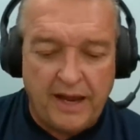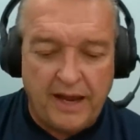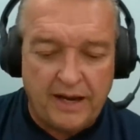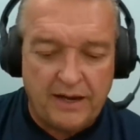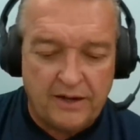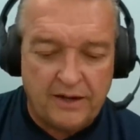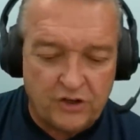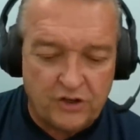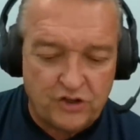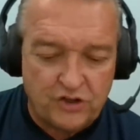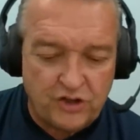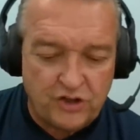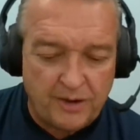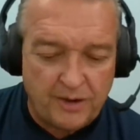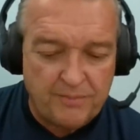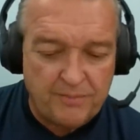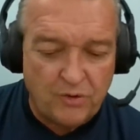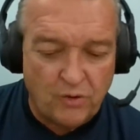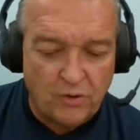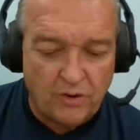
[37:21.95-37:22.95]
and
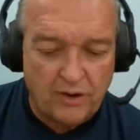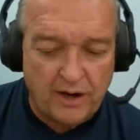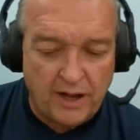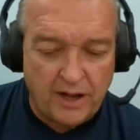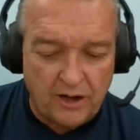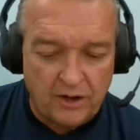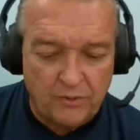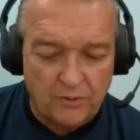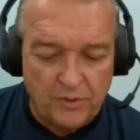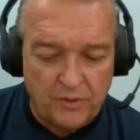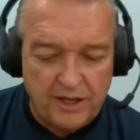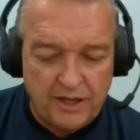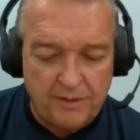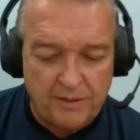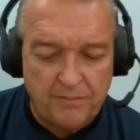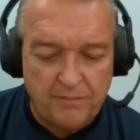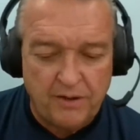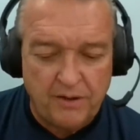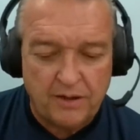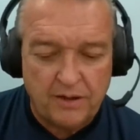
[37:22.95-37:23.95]
Hashem your
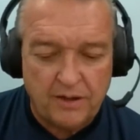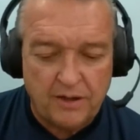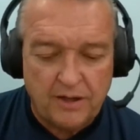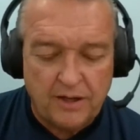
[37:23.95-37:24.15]
Elohim